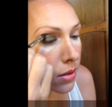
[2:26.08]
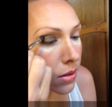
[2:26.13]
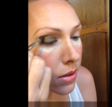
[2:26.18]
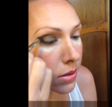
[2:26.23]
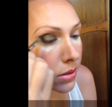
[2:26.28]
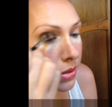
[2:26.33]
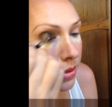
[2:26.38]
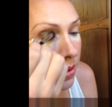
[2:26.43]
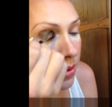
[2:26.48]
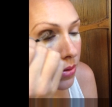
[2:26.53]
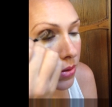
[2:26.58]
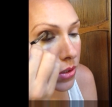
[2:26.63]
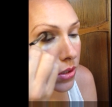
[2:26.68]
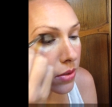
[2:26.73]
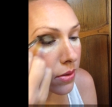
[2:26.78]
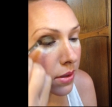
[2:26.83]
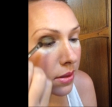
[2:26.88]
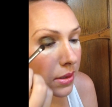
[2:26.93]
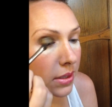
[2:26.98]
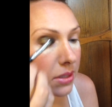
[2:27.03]
And so
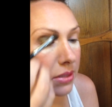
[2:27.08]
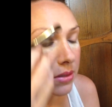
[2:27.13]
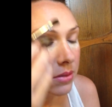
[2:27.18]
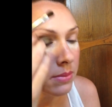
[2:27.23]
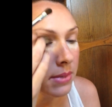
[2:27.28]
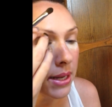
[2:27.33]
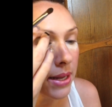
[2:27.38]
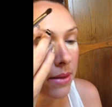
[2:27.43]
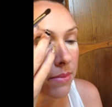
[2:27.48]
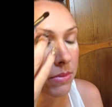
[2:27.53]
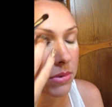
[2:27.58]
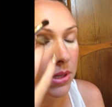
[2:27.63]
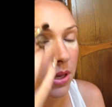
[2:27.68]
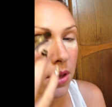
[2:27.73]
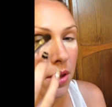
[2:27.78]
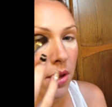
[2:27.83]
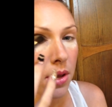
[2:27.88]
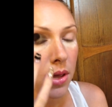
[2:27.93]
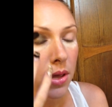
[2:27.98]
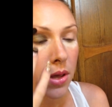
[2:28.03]
doing this, sometimes
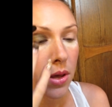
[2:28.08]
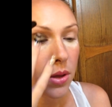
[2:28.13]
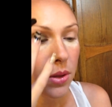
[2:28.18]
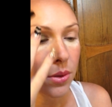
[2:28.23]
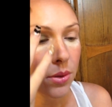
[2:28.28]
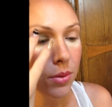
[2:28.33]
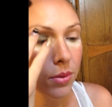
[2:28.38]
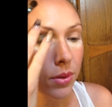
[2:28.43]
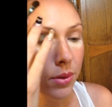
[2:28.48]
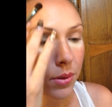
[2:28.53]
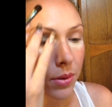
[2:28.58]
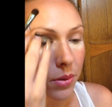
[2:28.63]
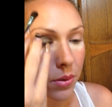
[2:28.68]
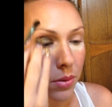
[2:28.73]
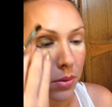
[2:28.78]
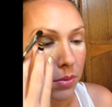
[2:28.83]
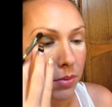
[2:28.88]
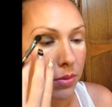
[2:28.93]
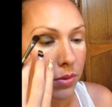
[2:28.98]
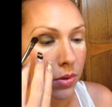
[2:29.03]

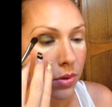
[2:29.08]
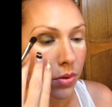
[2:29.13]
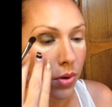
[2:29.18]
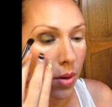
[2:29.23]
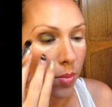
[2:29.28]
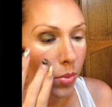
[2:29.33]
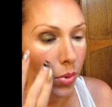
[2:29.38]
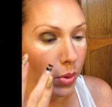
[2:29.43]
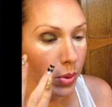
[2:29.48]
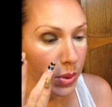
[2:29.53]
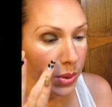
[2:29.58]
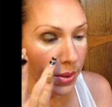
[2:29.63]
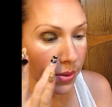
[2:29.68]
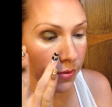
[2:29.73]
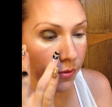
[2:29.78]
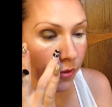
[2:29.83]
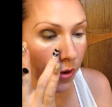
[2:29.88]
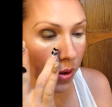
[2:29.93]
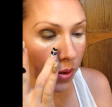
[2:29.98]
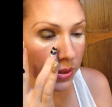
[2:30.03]
little crumbles
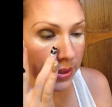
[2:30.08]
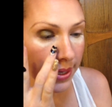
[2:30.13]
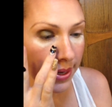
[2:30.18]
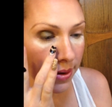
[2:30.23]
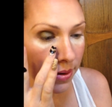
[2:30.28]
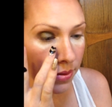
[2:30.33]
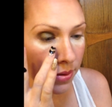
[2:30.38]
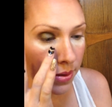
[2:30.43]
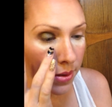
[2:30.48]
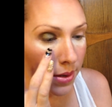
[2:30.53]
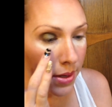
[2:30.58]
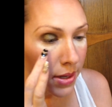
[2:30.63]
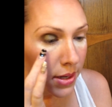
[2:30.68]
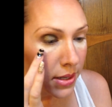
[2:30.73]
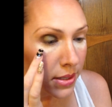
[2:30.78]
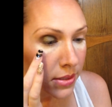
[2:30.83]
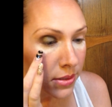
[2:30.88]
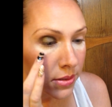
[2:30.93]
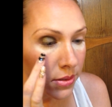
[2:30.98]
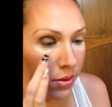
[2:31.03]
could fall down,
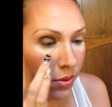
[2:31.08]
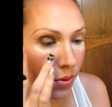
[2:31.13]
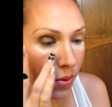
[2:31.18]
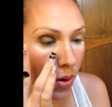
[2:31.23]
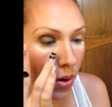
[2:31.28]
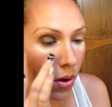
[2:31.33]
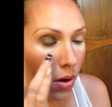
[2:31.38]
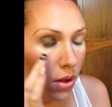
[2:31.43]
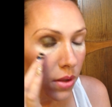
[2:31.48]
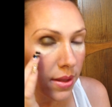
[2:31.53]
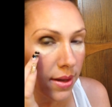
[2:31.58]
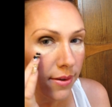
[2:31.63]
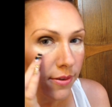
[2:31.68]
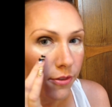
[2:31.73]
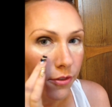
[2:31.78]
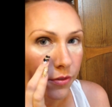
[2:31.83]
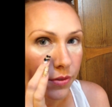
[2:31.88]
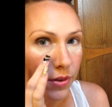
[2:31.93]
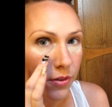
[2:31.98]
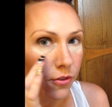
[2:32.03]
and so
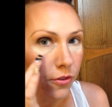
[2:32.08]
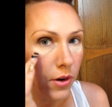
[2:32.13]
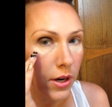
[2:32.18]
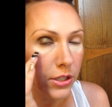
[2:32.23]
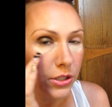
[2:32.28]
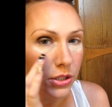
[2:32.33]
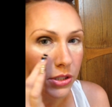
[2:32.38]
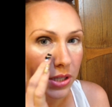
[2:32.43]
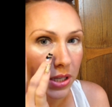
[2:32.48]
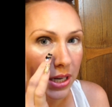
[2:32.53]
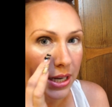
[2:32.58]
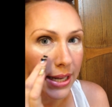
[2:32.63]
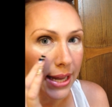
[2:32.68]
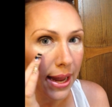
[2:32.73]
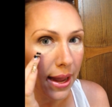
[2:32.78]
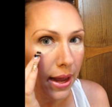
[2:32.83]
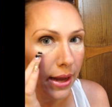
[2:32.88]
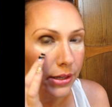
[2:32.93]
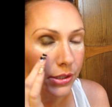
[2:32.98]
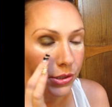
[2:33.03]
the Fresh is going to
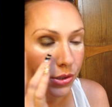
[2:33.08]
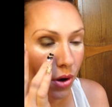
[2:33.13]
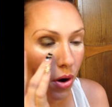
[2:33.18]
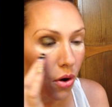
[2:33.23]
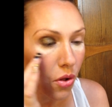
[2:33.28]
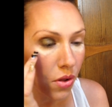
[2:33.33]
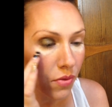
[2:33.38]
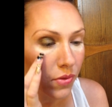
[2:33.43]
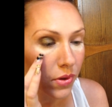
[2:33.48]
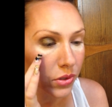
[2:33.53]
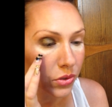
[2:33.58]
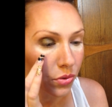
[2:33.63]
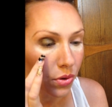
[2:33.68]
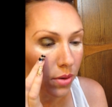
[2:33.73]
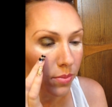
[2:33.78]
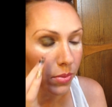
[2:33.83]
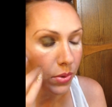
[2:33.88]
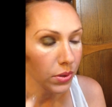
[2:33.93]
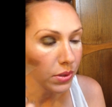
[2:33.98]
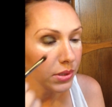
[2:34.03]
catch all of those
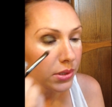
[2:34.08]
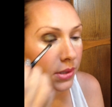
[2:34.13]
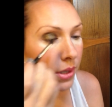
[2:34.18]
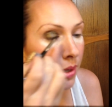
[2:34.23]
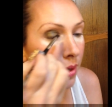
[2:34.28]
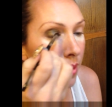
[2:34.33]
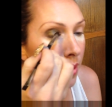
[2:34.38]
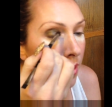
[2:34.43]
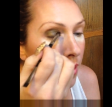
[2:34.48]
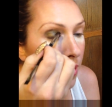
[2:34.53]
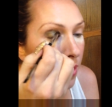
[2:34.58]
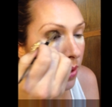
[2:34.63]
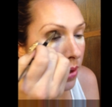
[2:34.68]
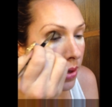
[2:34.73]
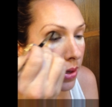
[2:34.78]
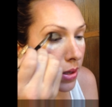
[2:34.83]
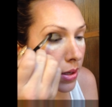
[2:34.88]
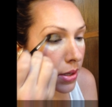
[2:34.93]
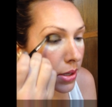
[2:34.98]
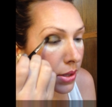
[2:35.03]
crumbles,
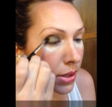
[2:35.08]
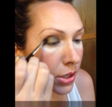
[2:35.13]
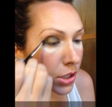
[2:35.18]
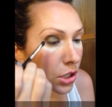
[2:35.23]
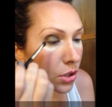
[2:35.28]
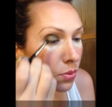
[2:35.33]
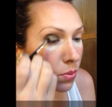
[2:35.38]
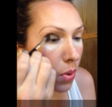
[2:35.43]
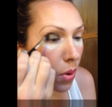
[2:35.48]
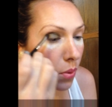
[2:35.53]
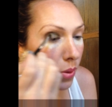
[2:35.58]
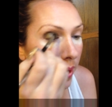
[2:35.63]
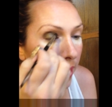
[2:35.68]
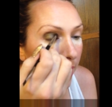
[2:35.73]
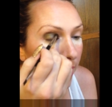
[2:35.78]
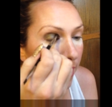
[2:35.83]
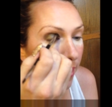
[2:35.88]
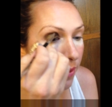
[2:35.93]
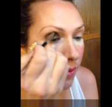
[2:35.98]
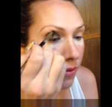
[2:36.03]
and then you won't
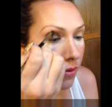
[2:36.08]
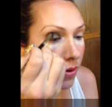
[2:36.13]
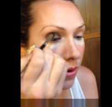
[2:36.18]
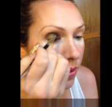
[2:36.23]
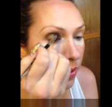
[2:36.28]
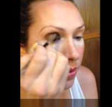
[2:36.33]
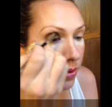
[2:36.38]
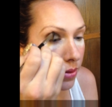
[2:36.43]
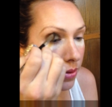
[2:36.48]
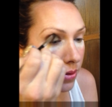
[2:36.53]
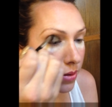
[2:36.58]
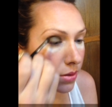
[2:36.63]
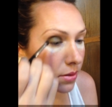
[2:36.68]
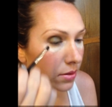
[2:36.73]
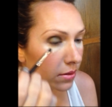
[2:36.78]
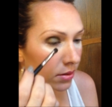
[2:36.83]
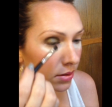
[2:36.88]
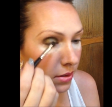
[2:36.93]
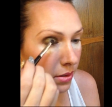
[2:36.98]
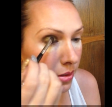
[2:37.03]
have
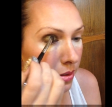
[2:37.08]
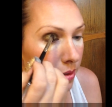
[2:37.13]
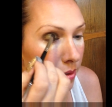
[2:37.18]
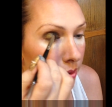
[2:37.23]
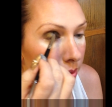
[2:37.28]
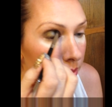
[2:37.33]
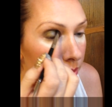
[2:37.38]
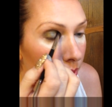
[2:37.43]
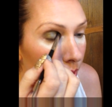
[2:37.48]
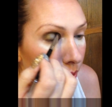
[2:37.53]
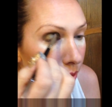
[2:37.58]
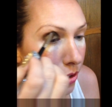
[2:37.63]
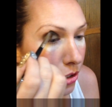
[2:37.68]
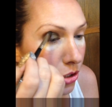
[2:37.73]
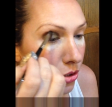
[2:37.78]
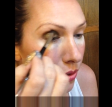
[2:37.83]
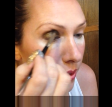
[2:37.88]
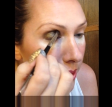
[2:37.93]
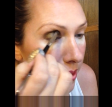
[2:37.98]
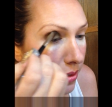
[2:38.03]
dark
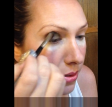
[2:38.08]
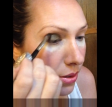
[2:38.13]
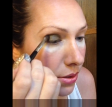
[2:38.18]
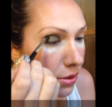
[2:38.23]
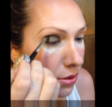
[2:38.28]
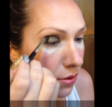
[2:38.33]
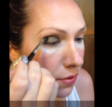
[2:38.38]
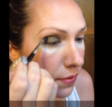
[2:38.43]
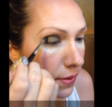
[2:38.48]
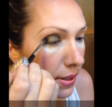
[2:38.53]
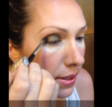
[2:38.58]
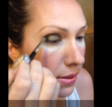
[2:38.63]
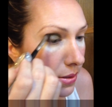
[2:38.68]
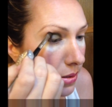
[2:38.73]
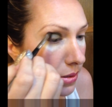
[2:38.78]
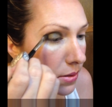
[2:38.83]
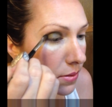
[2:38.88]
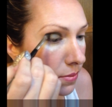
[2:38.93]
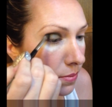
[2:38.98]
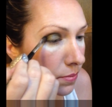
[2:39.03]
streaks on your
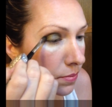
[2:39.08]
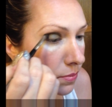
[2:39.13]
face.